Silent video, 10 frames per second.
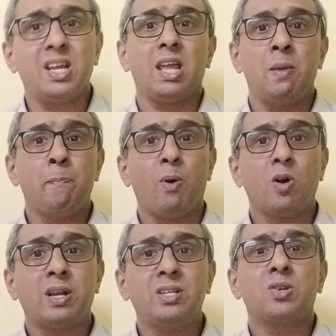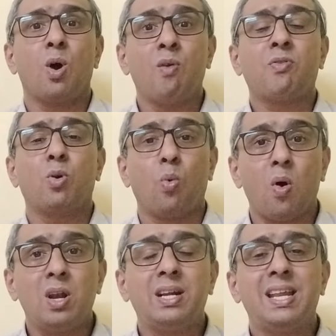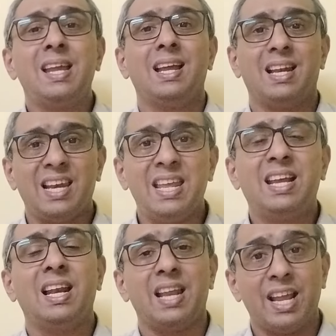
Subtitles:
the importance of quality legal